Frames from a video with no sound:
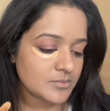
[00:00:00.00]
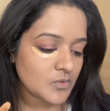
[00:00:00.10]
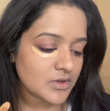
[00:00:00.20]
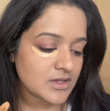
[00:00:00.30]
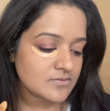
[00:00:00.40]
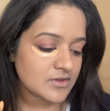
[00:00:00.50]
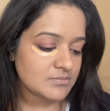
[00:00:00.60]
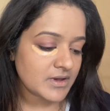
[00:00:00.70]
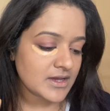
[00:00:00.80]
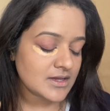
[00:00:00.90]
going in with
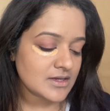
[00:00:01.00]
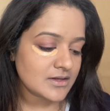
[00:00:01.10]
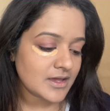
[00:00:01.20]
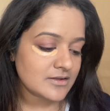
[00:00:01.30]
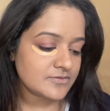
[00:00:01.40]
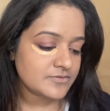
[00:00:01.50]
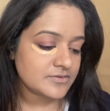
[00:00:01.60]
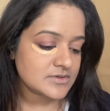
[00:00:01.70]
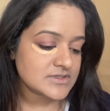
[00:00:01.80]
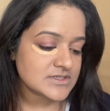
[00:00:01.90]
my e.l.f.
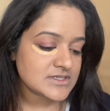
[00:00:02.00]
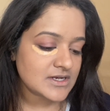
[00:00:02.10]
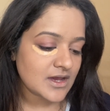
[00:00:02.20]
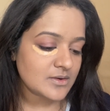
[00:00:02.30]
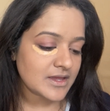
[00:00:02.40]
16-hour